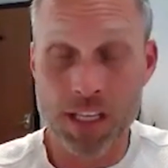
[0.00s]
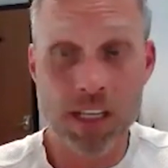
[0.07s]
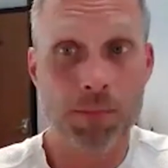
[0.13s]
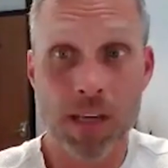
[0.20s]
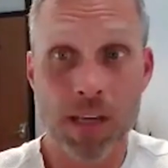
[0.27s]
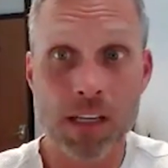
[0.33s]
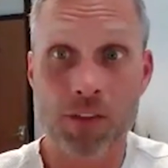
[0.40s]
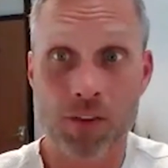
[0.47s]

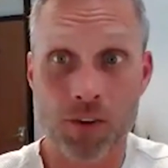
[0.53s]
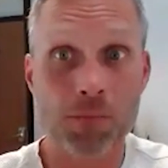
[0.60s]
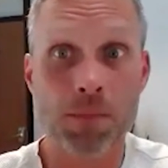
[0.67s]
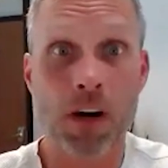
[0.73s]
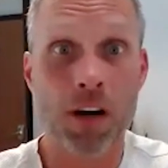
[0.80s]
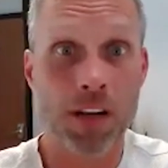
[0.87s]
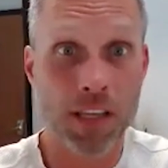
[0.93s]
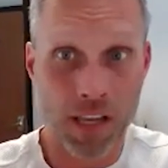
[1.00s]
independent third
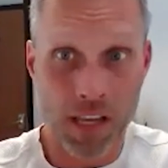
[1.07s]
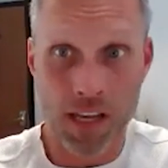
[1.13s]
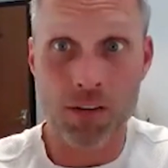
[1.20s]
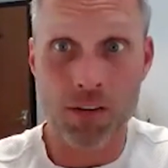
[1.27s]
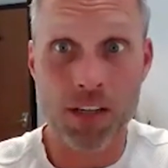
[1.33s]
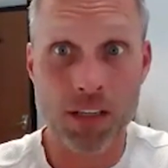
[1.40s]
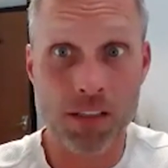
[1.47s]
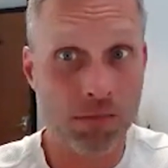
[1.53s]
party
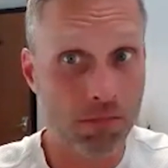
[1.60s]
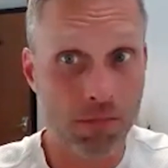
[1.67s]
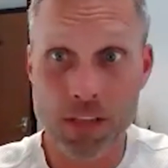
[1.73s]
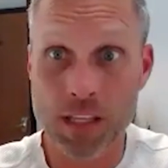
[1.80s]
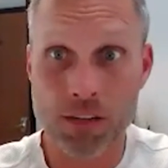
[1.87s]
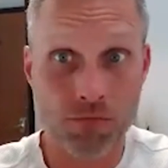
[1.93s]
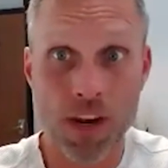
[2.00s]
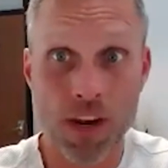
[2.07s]
accounting
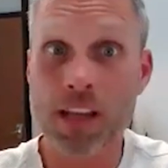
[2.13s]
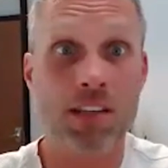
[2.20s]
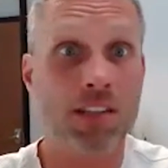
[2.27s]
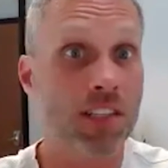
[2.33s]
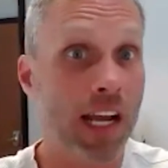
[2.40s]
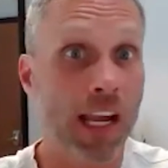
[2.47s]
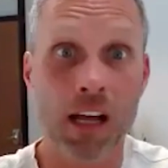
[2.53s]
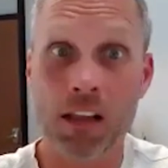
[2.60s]
that
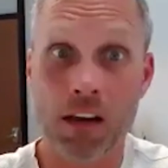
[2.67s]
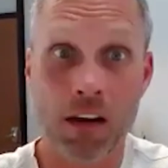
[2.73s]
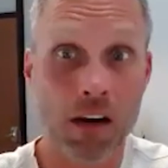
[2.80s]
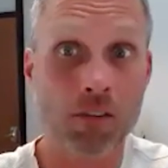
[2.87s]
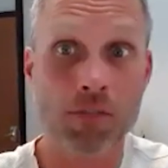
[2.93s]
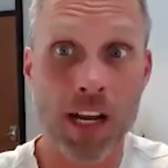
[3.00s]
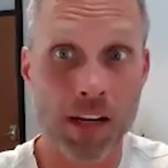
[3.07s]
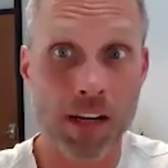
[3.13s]
reconcile
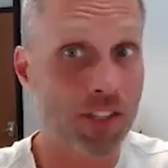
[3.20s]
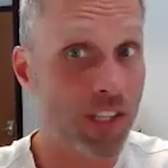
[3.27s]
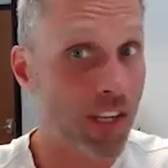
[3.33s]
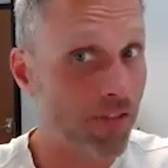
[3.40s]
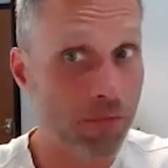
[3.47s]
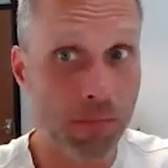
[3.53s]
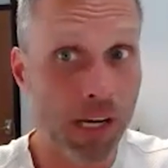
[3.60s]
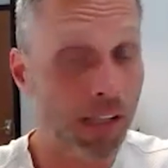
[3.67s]
our records
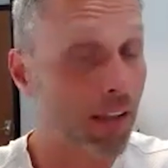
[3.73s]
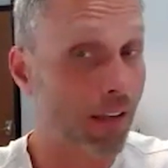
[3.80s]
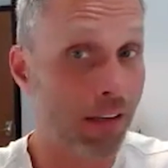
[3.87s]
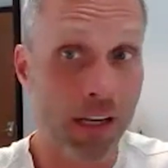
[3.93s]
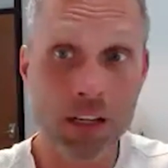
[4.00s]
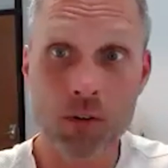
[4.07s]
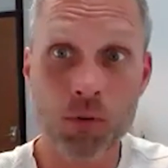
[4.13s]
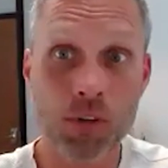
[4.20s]
every month,
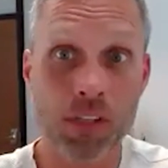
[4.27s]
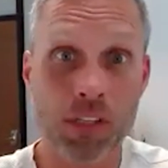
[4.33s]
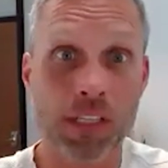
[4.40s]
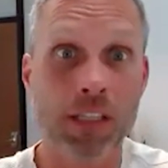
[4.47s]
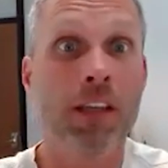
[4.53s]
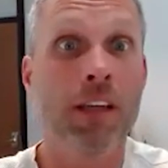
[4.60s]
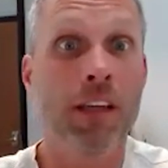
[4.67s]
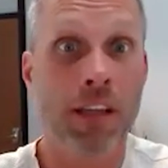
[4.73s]
not
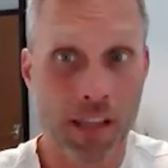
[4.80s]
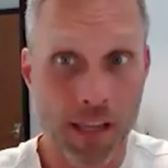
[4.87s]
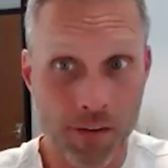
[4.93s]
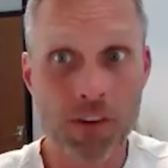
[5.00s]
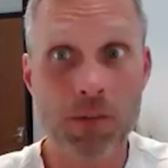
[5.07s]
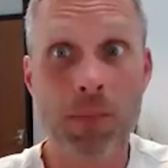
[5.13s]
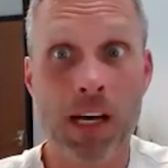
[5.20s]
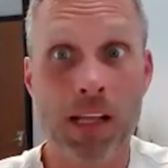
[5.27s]
quarterly,
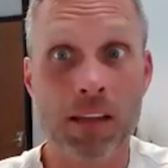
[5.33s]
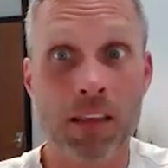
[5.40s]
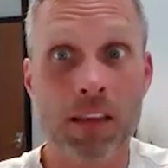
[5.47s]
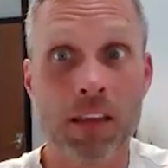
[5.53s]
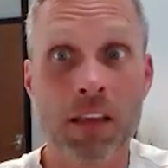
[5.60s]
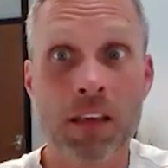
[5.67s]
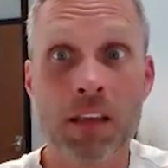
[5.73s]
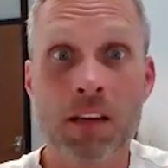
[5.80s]
every month,
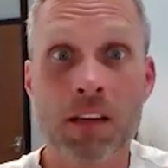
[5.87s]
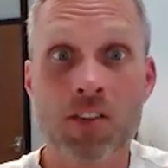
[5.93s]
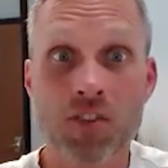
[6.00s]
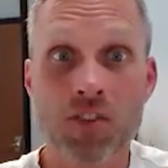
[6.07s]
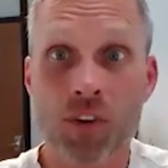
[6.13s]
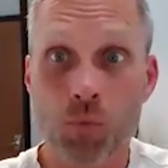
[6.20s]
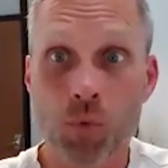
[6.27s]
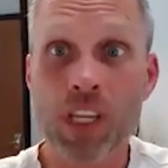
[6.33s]

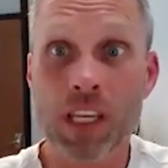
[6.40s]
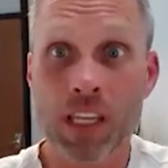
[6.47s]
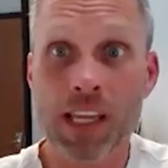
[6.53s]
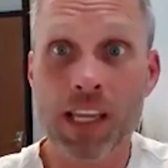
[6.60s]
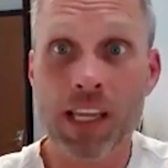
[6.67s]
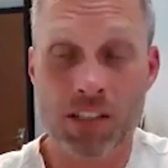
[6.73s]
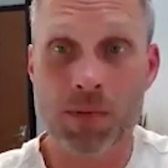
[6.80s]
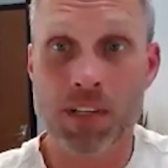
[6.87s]
so that
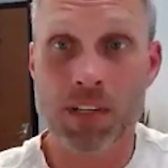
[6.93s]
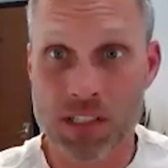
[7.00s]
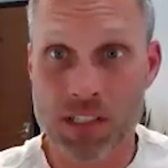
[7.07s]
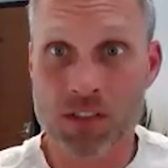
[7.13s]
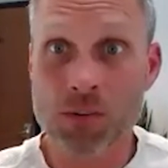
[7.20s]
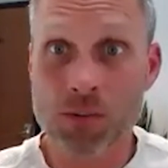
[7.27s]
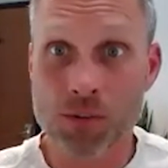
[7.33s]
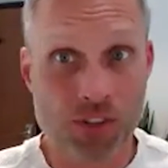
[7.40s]
we as
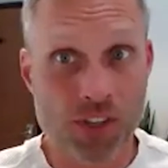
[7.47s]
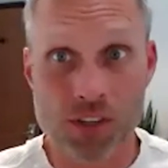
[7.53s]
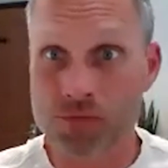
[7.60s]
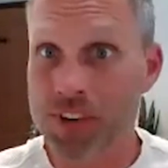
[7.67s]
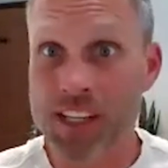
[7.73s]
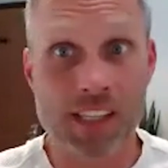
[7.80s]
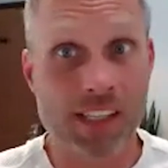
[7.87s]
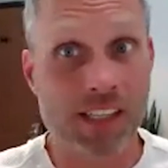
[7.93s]
business owners can
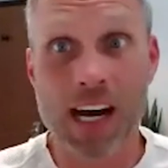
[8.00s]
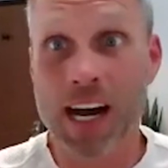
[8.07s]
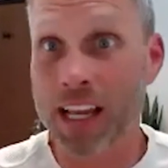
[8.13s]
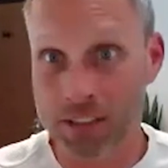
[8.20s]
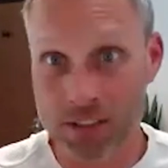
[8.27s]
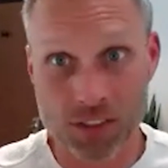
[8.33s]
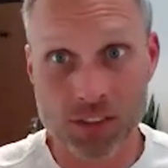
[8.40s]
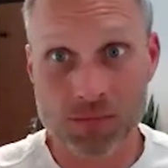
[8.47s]
read the
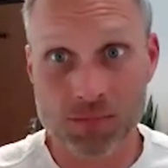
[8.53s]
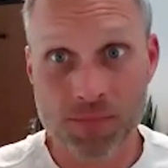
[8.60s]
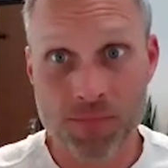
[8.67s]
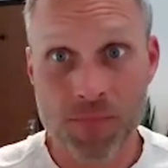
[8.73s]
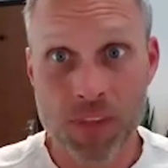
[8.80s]
dials,